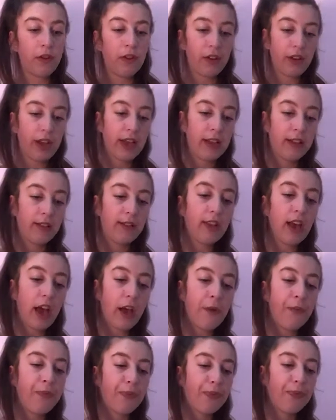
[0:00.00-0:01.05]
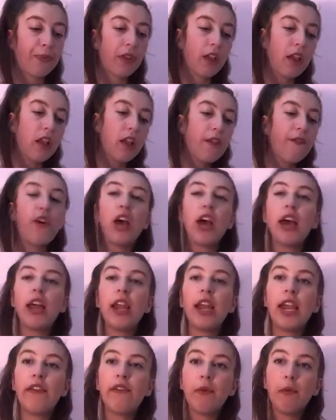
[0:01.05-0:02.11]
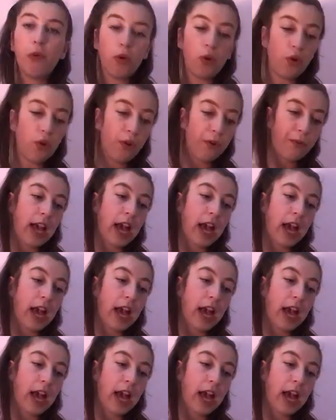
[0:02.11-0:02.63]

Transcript: Okay, so for Liverpool,